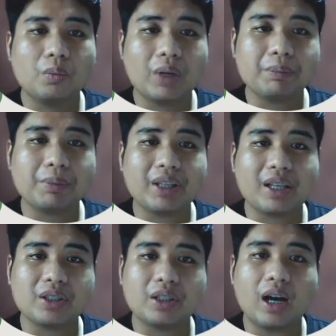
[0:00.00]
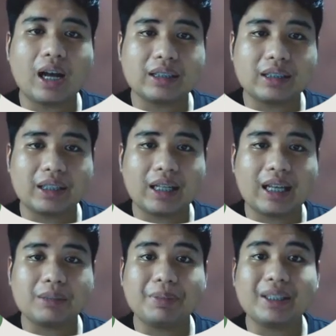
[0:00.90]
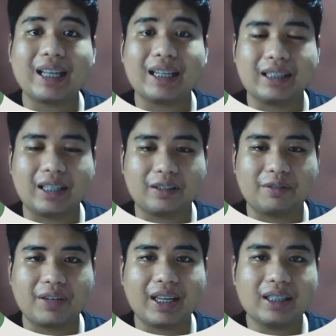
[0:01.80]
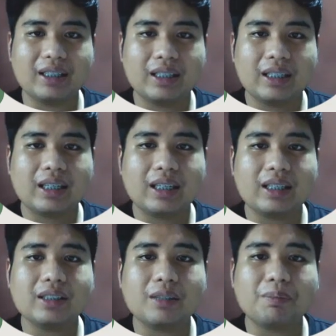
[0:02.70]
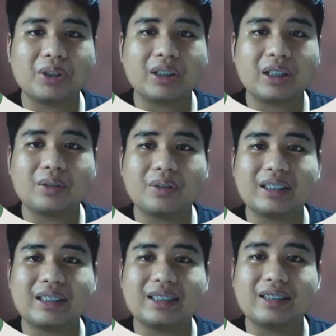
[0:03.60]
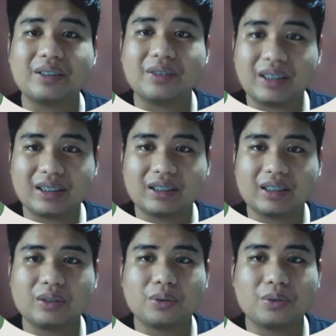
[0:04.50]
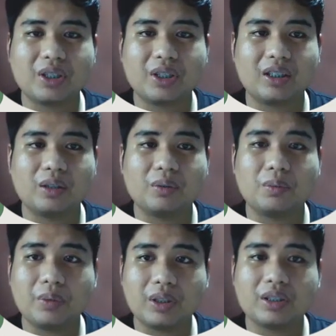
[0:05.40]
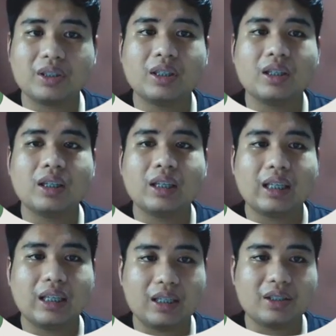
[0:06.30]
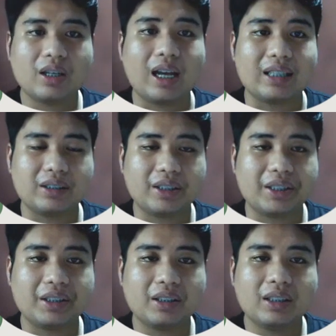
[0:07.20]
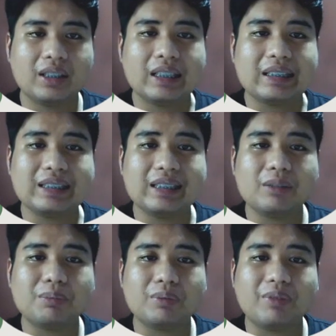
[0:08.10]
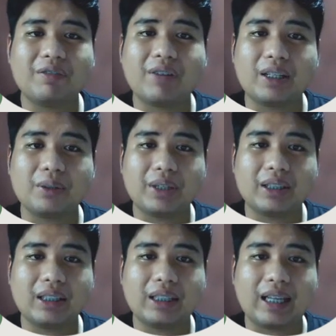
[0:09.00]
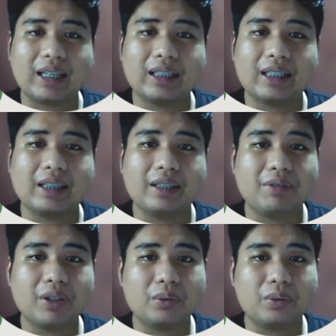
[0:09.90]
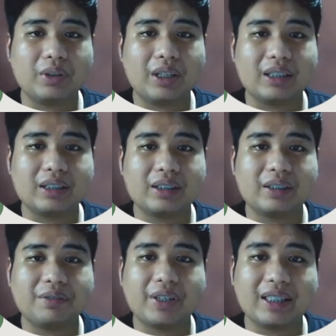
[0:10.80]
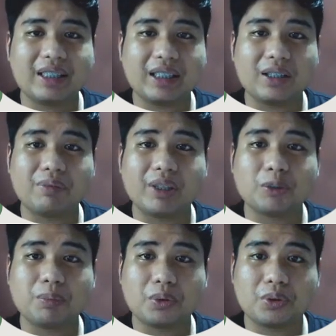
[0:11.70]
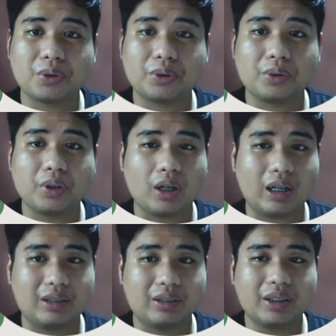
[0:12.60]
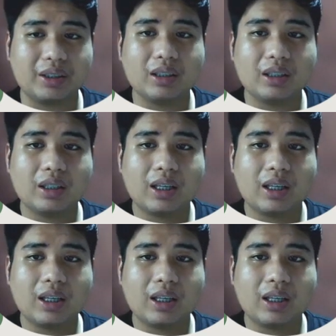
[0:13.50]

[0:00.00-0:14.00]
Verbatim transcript: one potential hazard has been identified. It is important to assess the risks associated with each hazard. This involves evaluating like livelihood and severity of exposure to the hazard